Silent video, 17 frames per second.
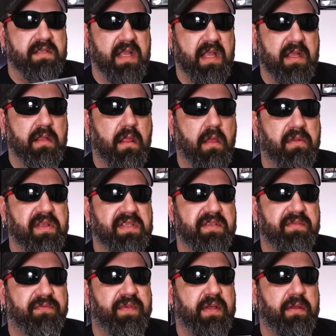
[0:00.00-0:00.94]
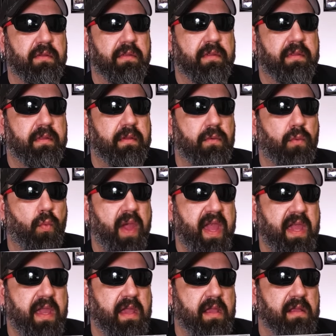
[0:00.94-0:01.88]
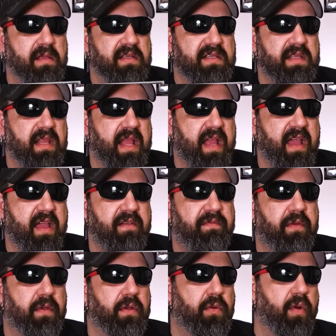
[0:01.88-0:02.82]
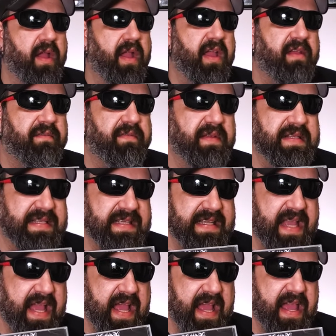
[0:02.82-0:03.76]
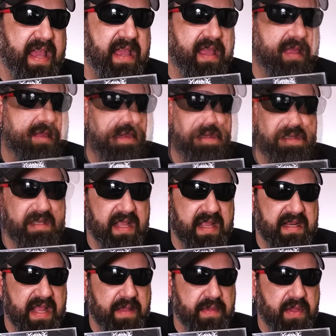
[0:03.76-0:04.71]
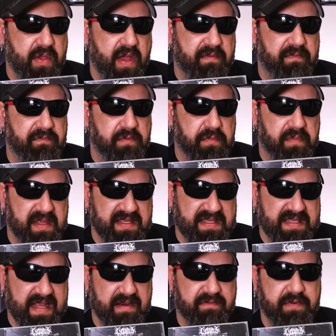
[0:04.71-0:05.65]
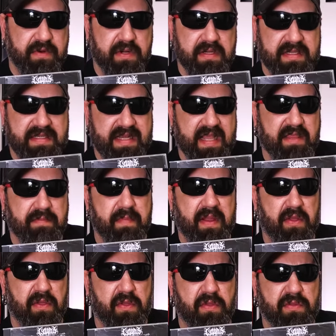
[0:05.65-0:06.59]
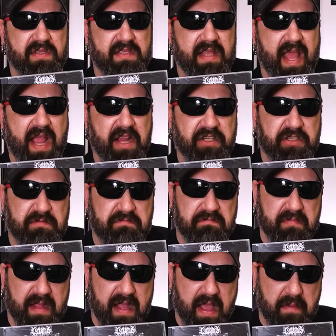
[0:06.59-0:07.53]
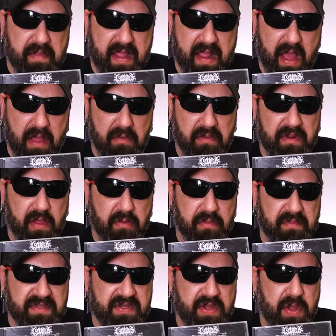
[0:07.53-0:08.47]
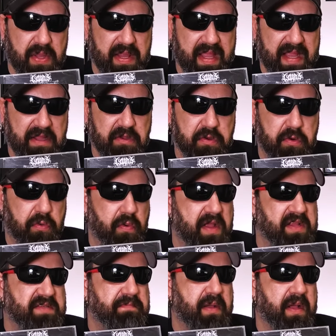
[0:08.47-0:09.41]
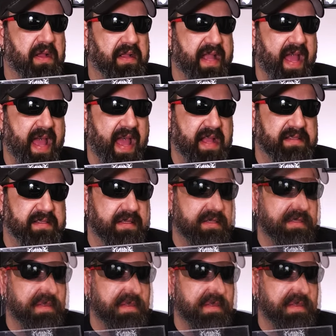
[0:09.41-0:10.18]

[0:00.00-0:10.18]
Cyclonus Filth, Wake, Slave, Grave, Decay. This is the debut album from this Denver death metal slash, I mean, I would almost call it like crust punk act.